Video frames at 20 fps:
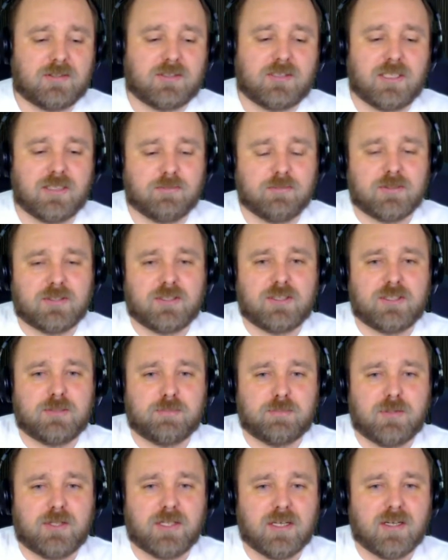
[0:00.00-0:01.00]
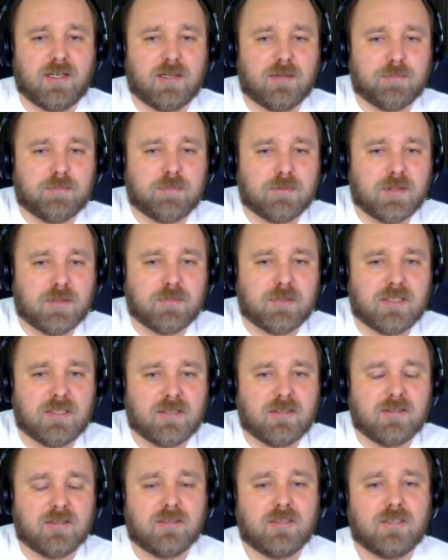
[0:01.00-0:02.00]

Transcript: Jim, since you bring it up, I mean,